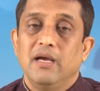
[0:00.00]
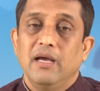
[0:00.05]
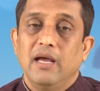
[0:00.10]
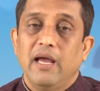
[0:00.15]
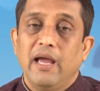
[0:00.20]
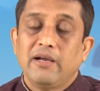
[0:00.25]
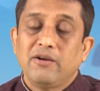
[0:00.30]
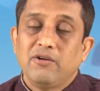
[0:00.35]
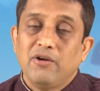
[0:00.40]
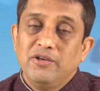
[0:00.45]

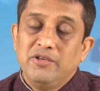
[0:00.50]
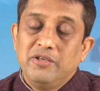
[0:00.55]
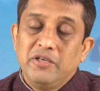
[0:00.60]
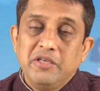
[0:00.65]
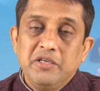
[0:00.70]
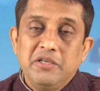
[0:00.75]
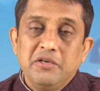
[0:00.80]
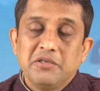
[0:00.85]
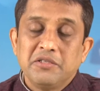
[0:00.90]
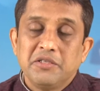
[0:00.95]
a
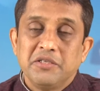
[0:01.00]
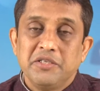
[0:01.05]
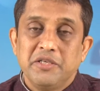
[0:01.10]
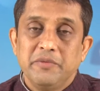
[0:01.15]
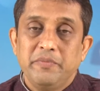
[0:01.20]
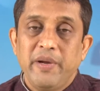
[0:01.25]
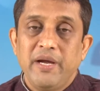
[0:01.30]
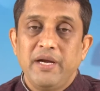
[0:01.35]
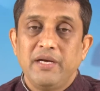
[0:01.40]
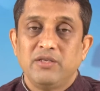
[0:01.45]
continuous
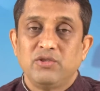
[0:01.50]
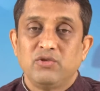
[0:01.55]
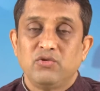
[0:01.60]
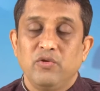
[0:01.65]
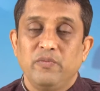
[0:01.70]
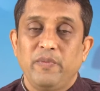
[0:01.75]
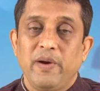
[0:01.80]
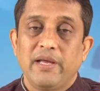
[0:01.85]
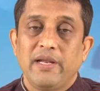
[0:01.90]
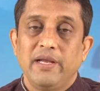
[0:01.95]
debate
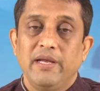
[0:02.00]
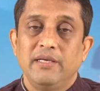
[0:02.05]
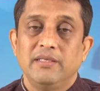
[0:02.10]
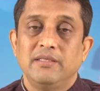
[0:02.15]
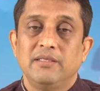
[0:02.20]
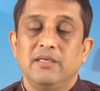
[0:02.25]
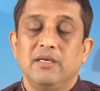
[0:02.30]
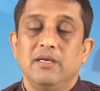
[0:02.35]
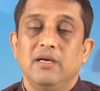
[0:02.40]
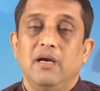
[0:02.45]
so far
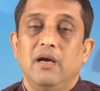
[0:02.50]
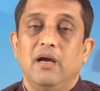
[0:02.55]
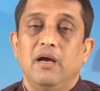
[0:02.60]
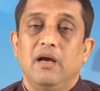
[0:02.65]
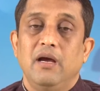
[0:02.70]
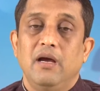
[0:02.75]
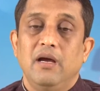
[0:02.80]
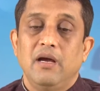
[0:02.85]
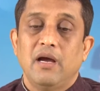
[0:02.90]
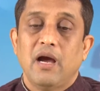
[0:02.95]
as
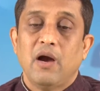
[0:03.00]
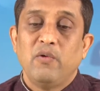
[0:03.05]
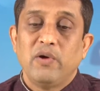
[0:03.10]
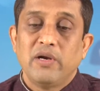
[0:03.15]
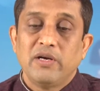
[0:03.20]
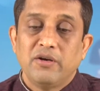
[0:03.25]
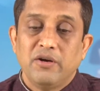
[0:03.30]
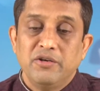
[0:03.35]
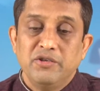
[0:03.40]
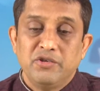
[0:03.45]

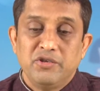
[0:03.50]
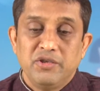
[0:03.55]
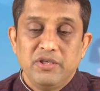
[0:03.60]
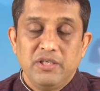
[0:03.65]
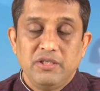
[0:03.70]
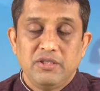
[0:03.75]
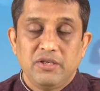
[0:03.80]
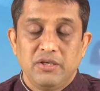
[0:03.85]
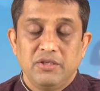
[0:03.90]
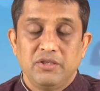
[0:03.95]
our country
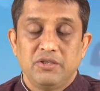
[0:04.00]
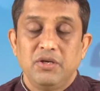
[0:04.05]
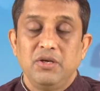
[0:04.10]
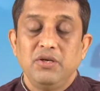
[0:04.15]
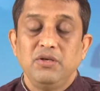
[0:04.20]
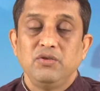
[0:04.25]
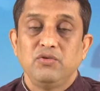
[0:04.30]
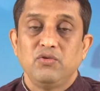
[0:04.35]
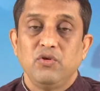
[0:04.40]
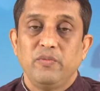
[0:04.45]
is
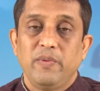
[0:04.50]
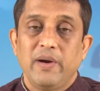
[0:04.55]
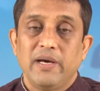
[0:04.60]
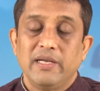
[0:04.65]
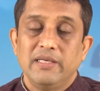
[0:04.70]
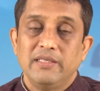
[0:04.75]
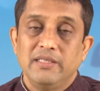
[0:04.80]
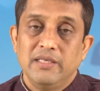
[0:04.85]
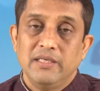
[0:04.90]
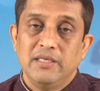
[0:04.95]
concerned, so far
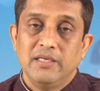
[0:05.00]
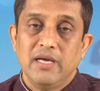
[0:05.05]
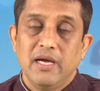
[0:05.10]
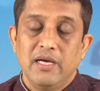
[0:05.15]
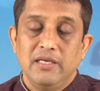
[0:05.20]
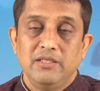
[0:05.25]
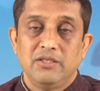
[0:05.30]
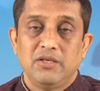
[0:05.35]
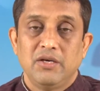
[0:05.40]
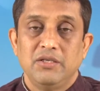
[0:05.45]
as India
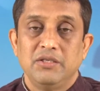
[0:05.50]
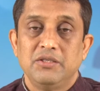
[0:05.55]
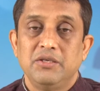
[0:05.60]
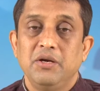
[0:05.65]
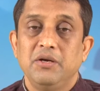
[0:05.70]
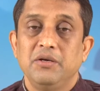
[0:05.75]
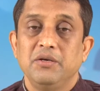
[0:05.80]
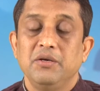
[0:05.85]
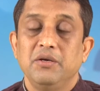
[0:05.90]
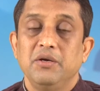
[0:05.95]
is
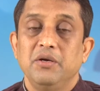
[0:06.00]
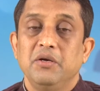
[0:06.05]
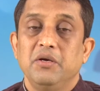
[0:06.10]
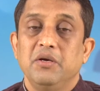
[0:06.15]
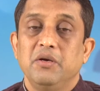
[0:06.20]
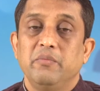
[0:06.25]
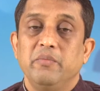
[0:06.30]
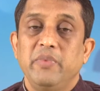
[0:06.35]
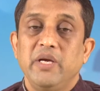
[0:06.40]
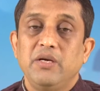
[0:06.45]
concerned,
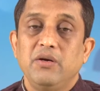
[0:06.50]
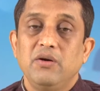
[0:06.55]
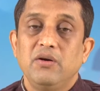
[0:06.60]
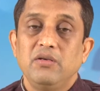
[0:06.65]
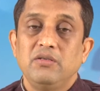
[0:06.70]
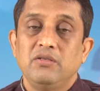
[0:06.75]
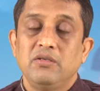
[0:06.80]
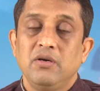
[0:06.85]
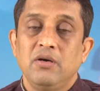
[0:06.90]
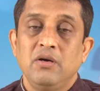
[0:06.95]

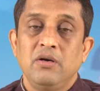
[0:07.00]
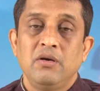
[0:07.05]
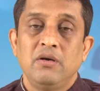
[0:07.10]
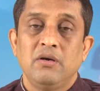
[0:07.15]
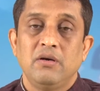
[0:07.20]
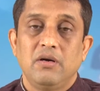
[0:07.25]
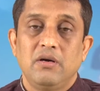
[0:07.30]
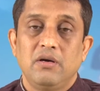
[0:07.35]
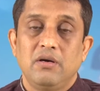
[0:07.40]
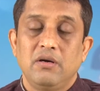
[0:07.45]
because
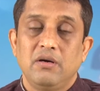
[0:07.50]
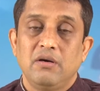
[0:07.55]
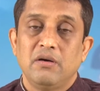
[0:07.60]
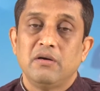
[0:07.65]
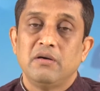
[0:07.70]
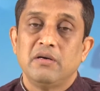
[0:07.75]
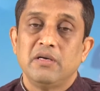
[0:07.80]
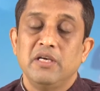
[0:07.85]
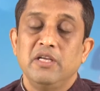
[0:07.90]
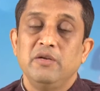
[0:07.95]

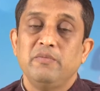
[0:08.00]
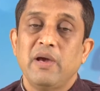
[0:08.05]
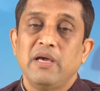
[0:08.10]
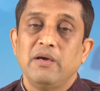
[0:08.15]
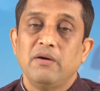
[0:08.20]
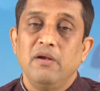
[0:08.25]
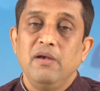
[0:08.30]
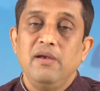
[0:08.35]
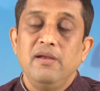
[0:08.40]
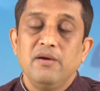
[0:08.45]
in my
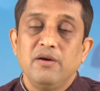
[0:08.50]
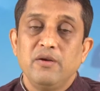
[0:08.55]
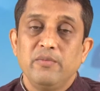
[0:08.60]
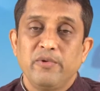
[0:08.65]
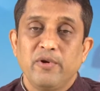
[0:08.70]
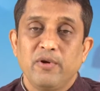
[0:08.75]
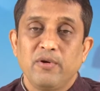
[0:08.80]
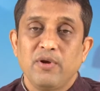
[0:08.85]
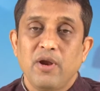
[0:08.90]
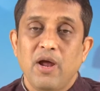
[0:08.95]
earlier
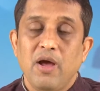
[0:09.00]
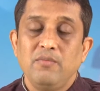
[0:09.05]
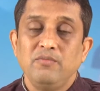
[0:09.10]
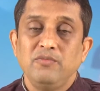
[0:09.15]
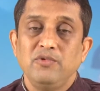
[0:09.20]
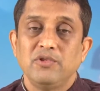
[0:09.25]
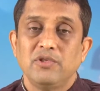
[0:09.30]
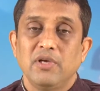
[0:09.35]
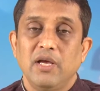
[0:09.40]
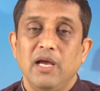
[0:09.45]

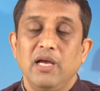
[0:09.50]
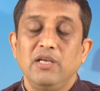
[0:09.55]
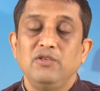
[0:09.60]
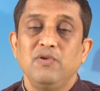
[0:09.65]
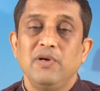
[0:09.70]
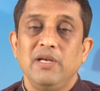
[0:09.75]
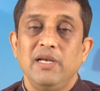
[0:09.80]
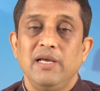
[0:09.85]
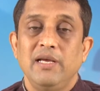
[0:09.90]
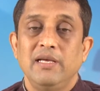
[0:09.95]
programs as
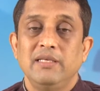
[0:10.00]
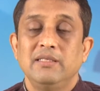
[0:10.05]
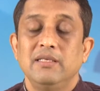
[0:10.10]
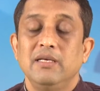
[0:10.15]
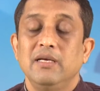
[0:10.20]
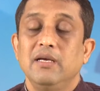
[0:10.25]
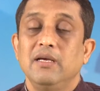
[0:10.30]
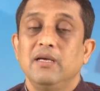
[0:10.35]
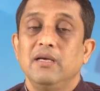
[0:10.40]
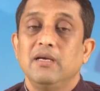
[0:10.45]
well as
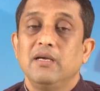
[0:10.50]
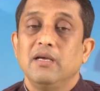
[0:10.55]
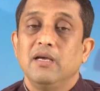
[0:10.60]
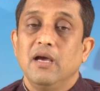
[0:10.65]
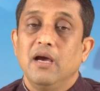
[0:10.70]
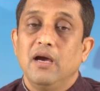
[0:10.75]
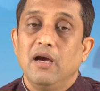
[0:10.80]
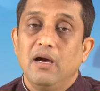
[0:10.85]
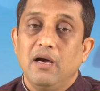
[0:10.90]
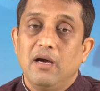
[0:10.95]

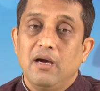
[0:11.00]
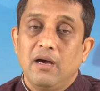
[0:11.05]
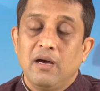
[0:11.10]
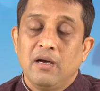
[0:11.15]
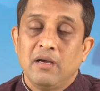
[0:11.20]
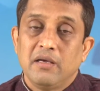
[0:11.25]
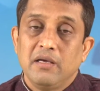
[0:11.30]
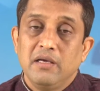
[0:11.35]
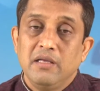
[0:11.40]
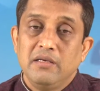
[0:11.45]

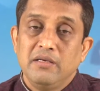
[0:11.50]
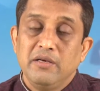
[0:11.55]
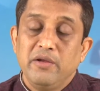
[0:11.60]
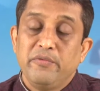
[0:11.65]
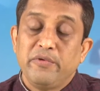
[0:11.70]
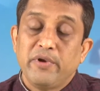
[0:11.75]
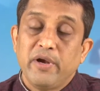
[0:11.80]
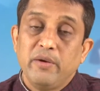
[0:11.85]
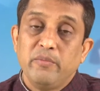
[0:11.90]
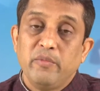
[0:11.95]
in
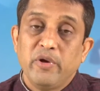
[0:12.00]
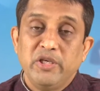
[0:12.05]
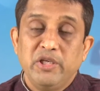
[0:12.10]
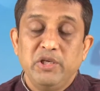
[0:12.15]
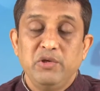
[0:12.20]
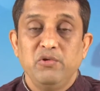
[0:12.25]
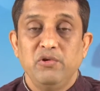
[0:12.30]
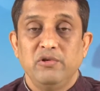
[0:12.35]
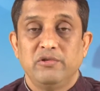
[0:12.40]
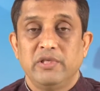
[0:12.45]
different
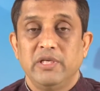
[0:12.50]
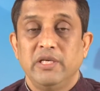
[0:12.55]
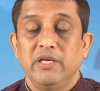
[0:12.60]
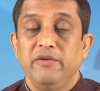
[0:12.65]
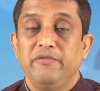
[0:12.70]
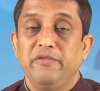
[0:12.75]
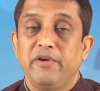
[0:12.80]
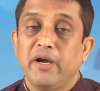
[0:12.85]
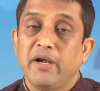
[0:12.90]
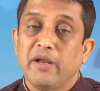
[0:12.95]
modules, in
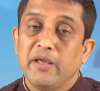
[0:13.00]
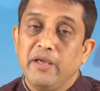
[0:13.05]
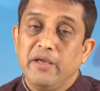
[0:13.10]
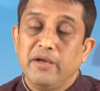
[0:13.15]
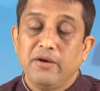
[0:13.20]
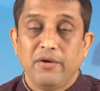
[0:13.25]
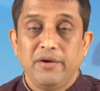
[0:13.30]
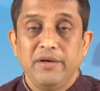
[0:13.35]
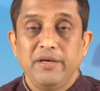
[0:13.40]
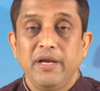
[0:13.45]
different
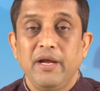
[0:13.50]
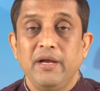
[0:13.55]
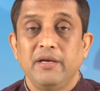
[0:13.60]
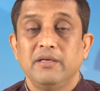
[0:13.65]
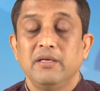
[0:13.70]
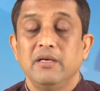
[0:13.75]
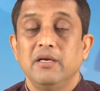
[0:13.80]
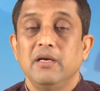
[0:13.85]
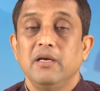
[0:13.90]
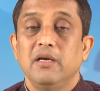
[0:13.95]

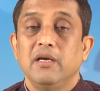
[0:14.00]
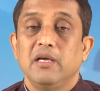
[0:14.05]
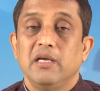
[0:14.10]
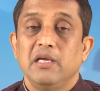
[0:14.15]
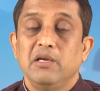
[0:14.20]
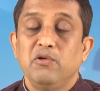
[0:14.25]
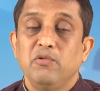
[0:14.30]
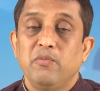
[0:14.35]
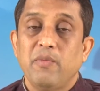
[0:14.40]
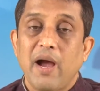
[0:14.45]
e-content,
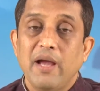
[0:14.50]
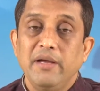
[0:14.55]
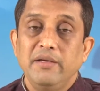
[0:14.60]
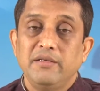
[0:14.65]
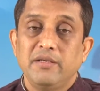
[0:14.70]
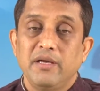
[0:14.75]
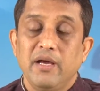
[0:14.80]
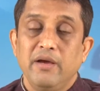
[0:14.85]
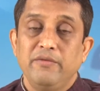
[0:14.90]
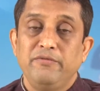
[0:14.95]
you
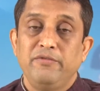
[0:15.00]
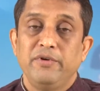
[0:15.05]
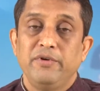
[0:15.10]
might have